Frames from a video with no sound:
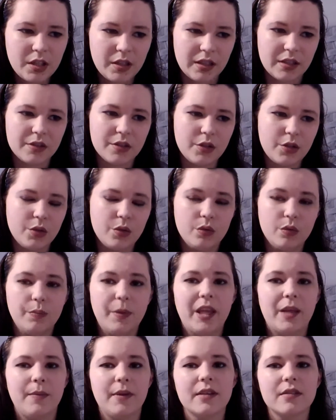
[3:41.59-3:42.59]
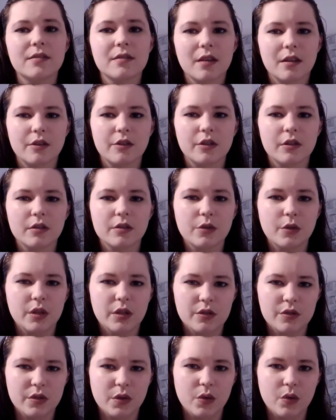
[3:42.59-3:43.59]
That's two babies under 2
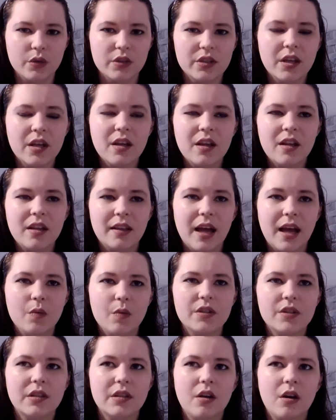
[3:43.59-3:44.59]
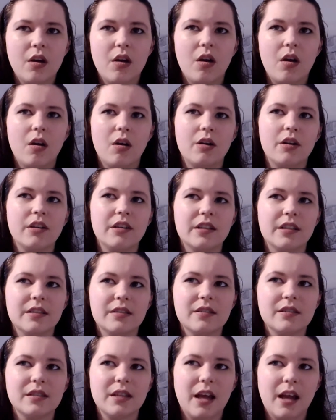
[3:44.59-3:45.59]
years old. That was the
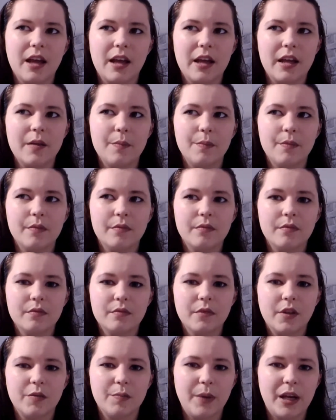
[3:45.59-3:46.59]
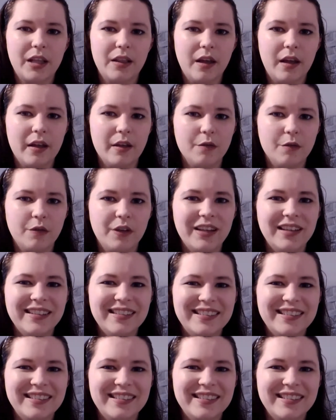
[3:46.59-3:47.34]
hardest time of my life.